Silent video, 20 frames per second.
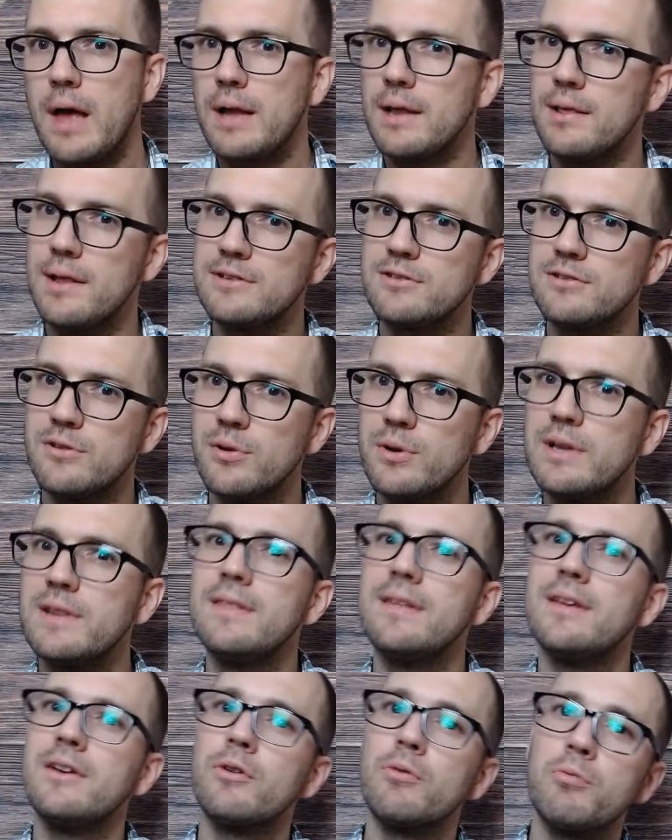let's look at
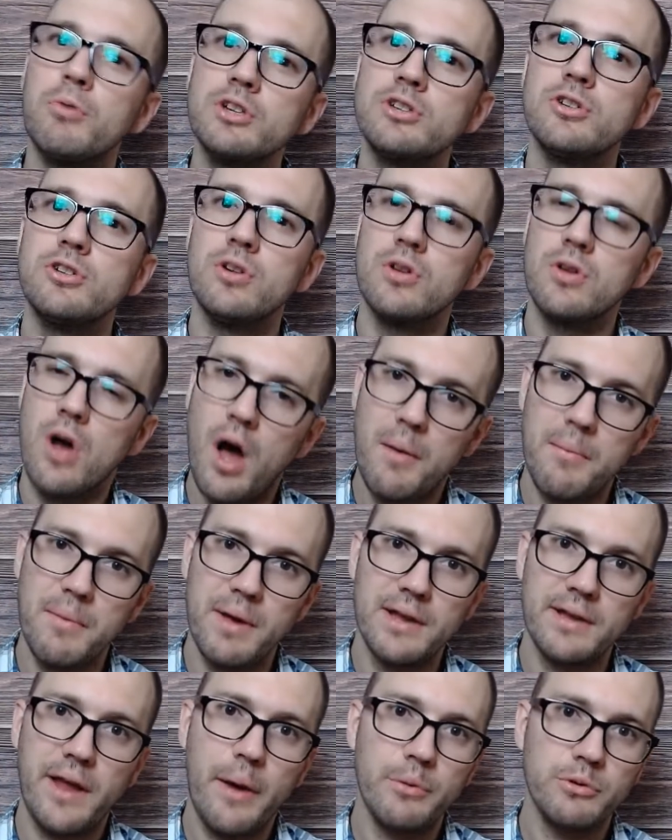the original
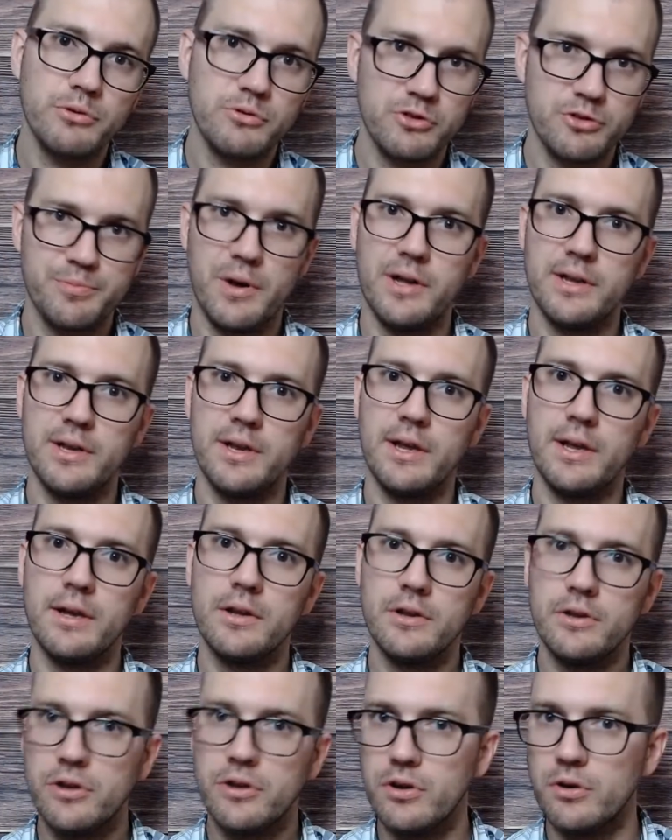comment I was responding
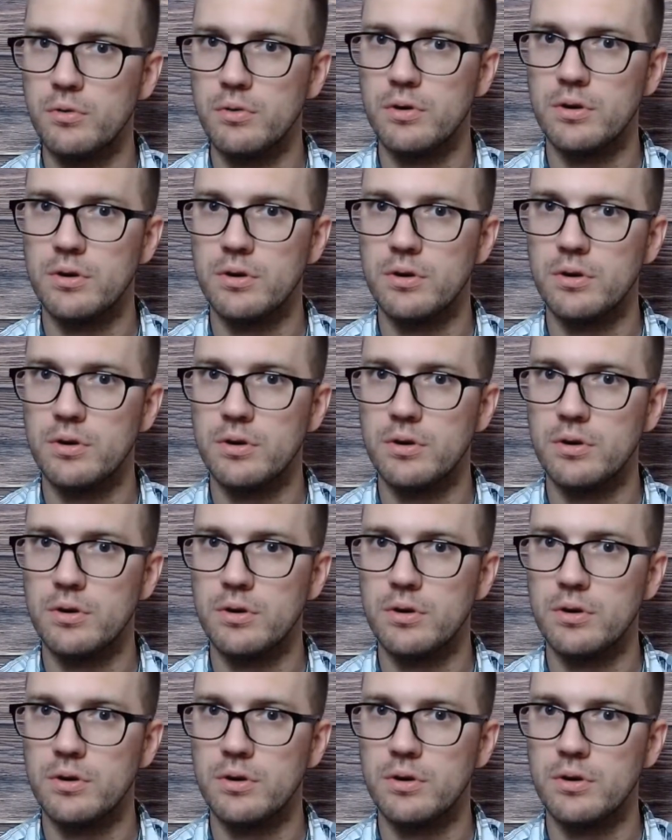to.